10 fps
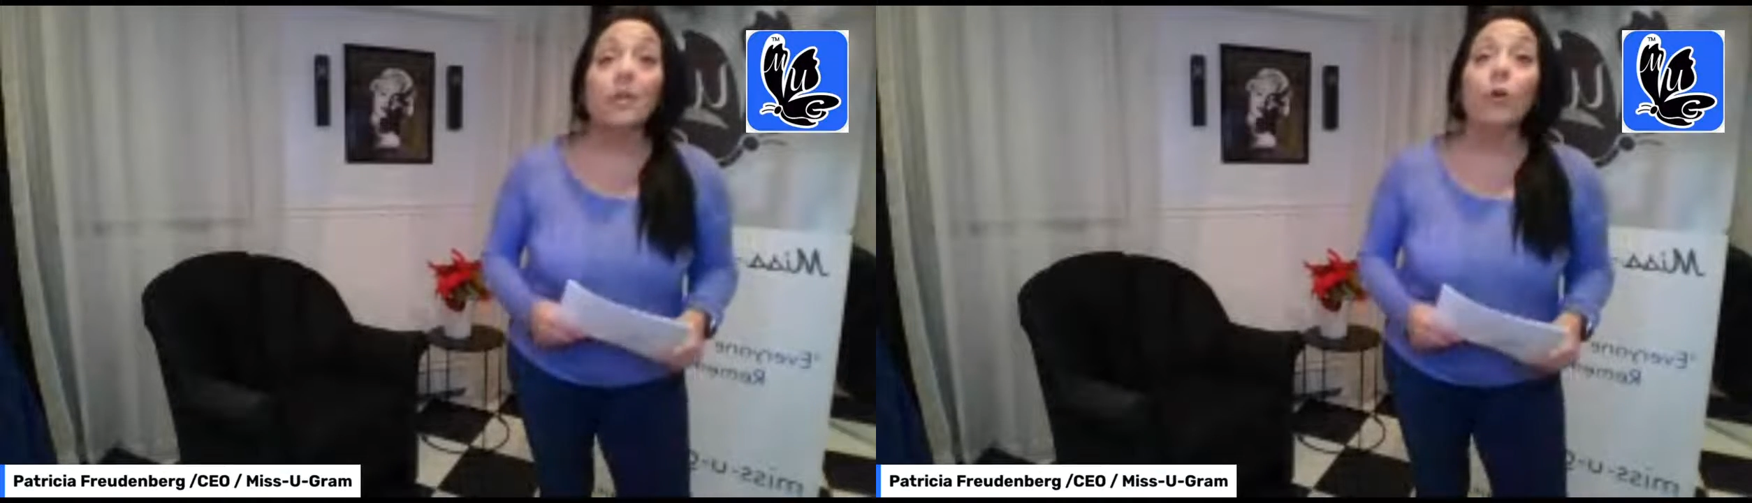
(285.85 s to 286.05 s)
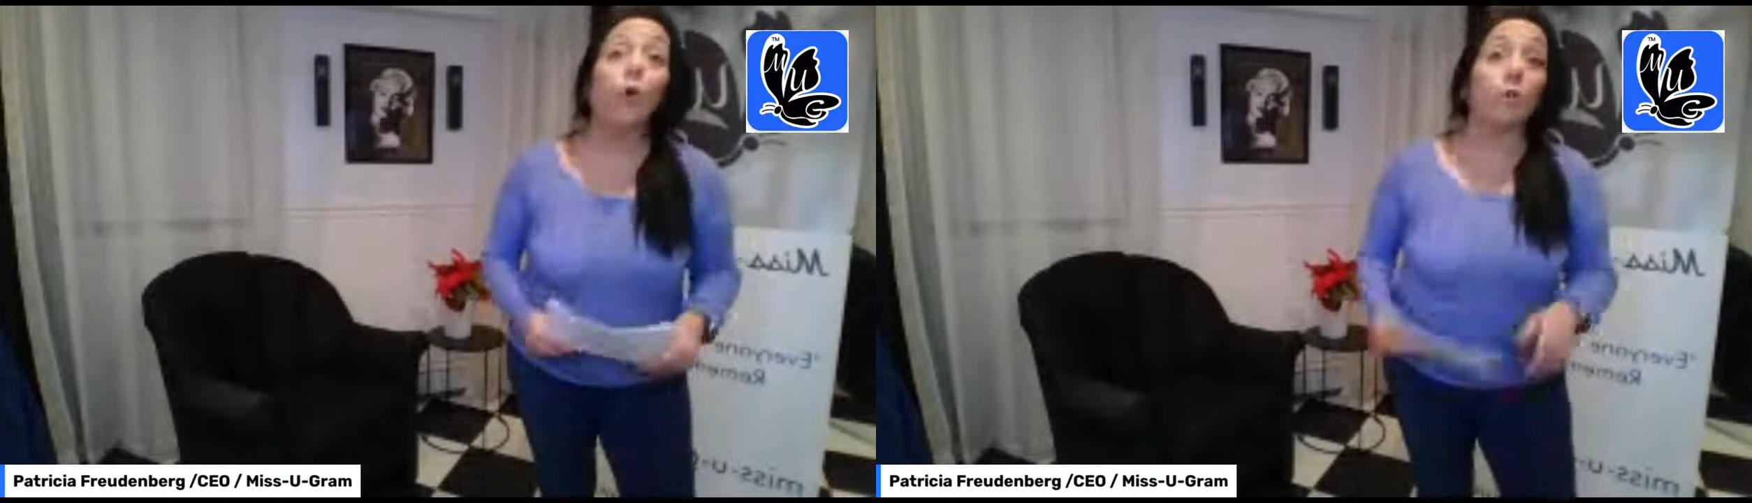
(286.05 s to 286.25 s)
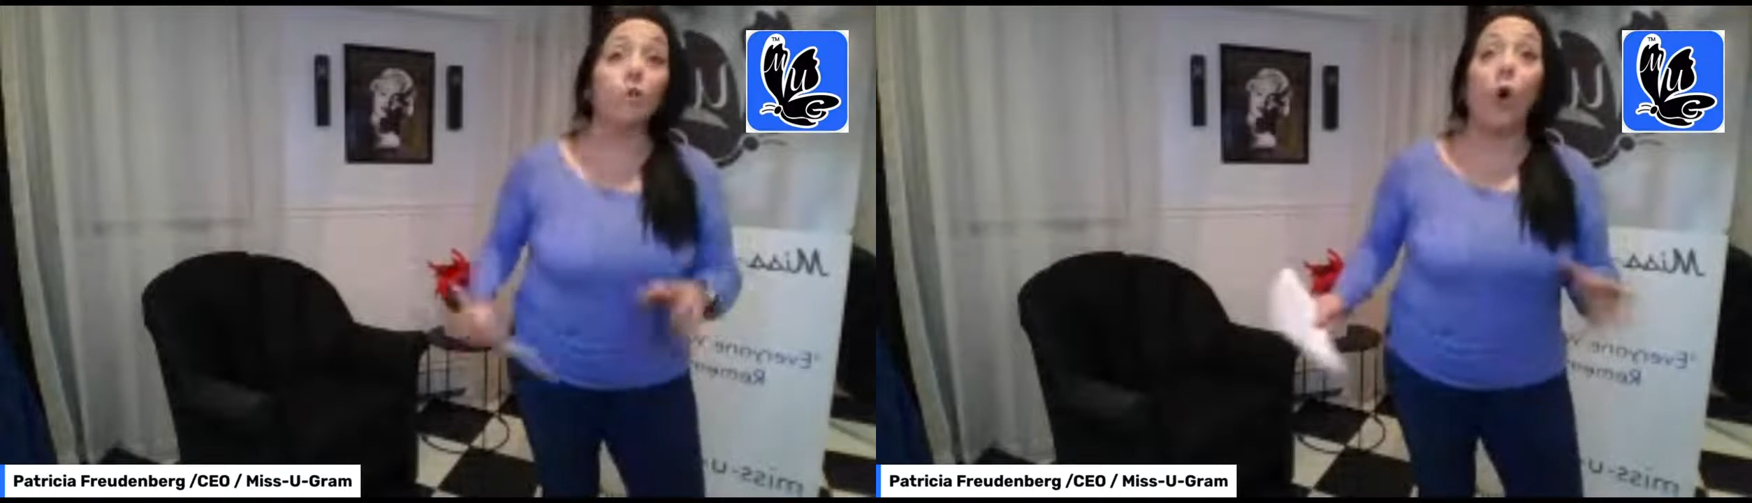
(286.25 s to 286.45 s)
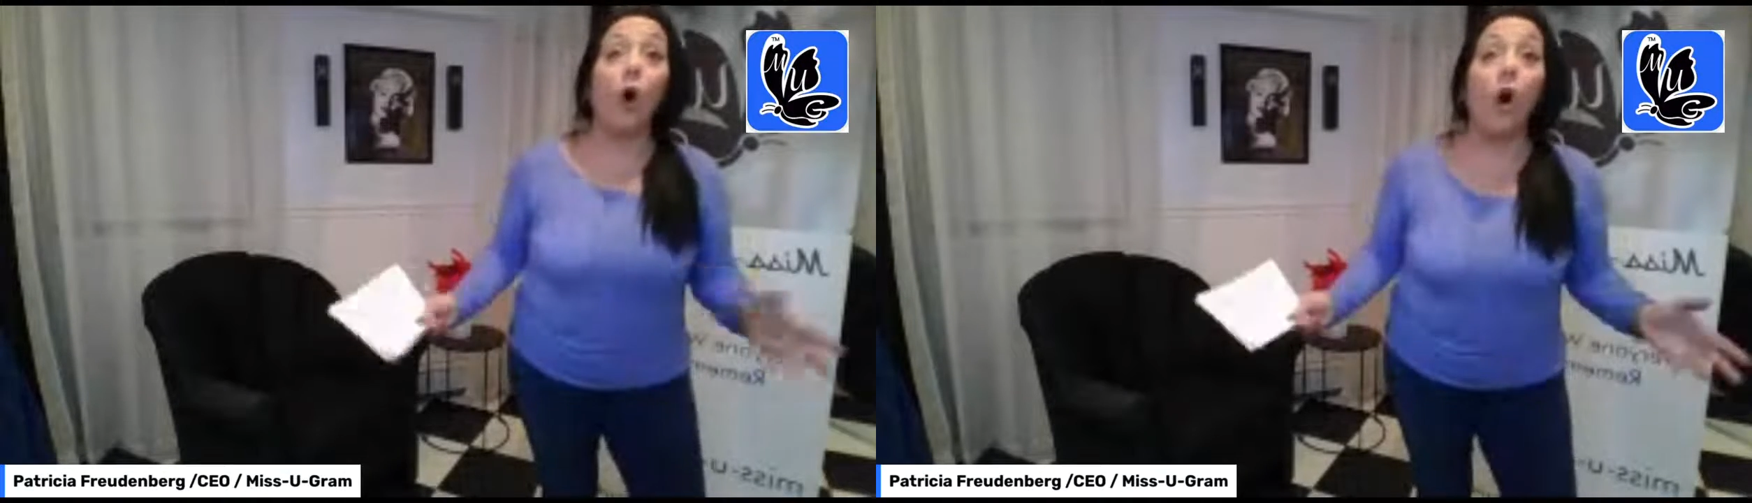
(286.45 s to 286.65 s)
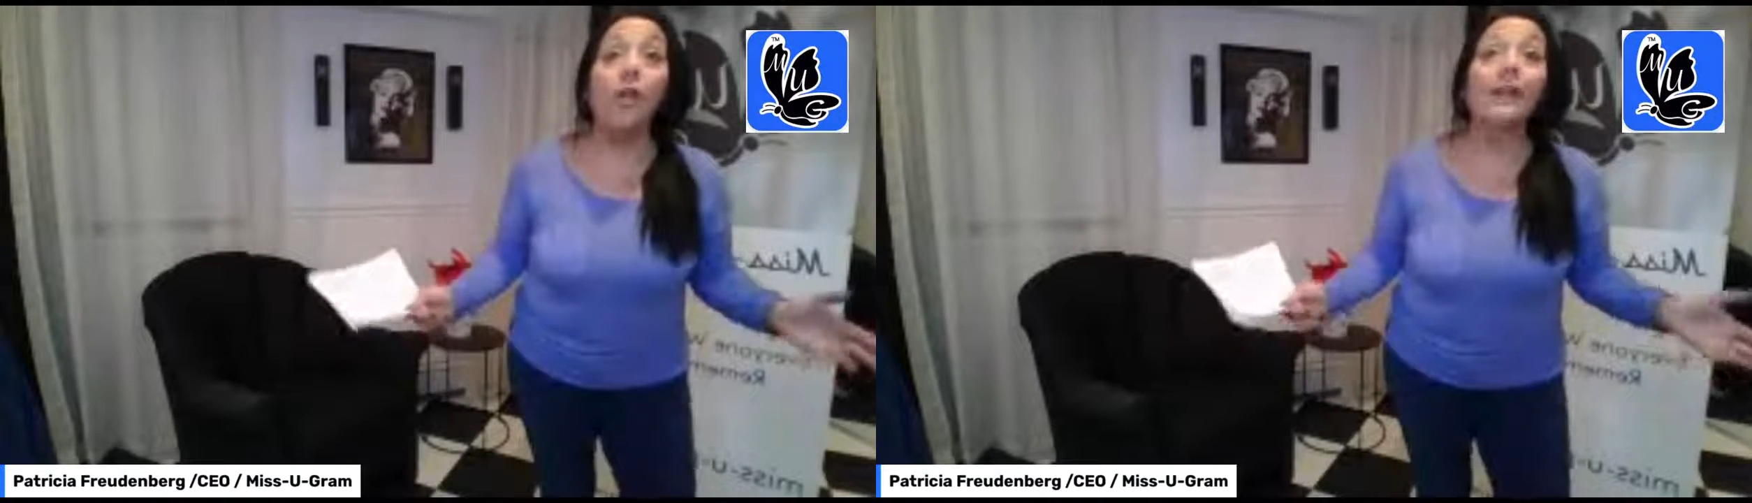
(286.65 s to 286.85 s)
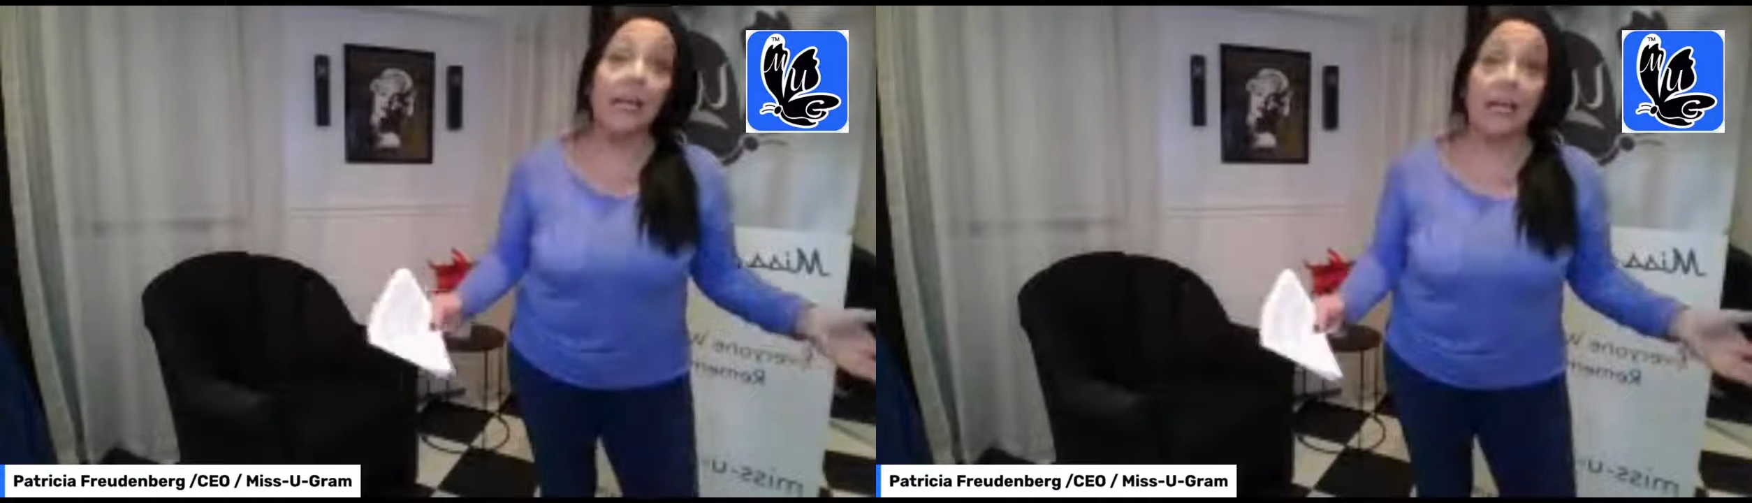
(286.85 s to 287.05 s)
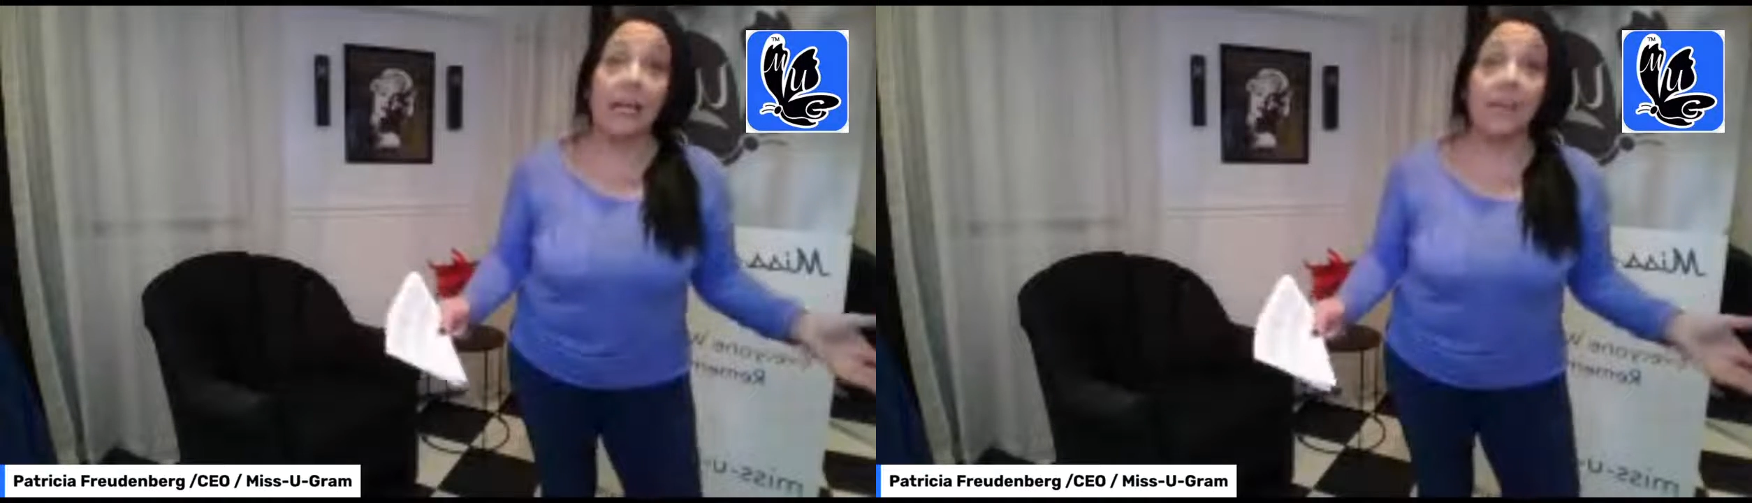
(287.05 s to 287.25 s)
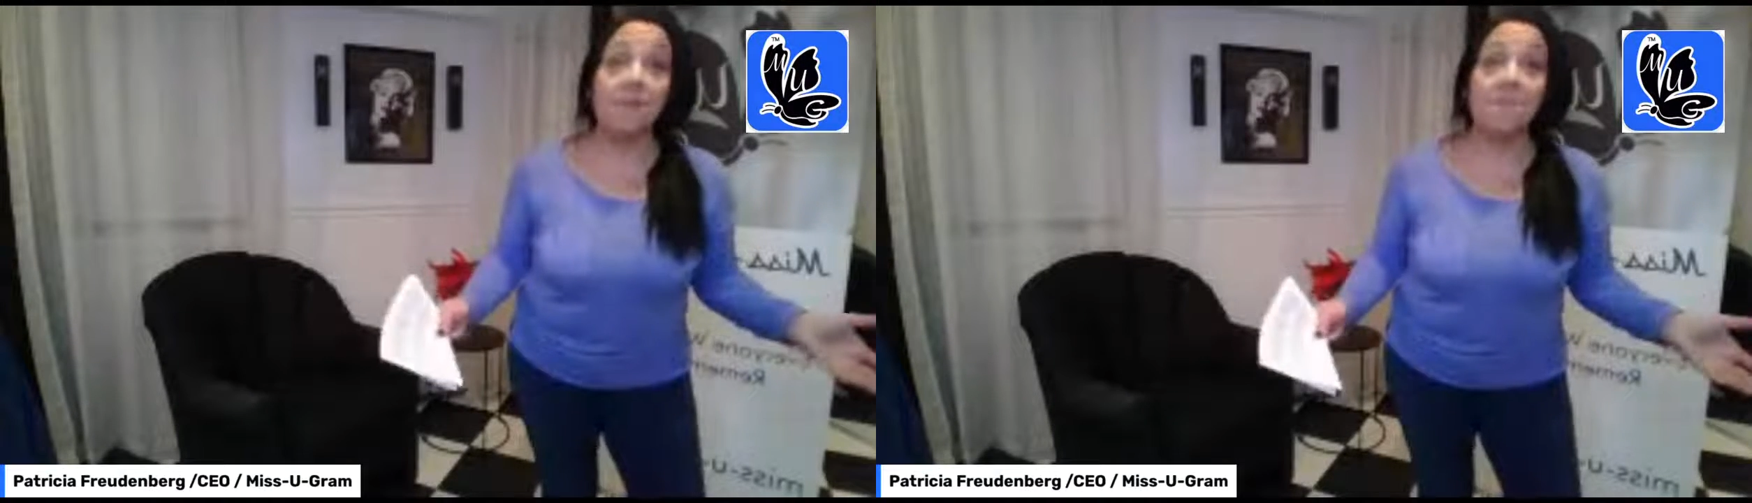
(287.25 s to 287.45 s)
called All
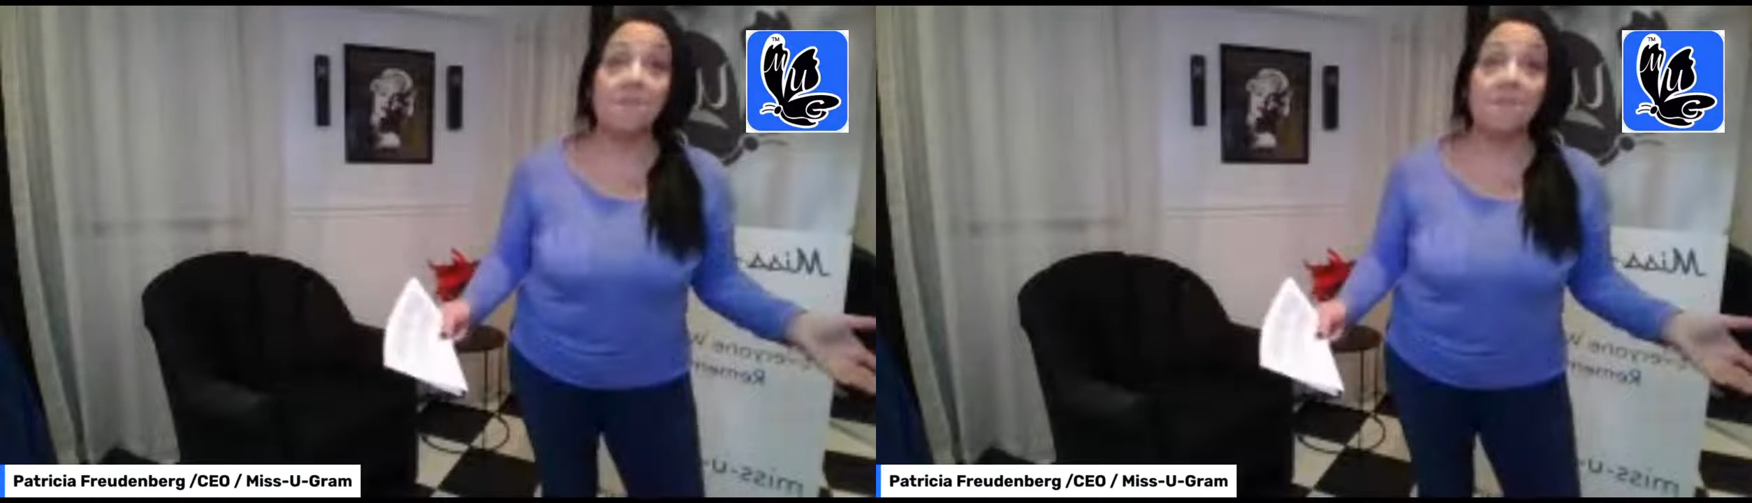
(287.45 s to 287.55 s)
In.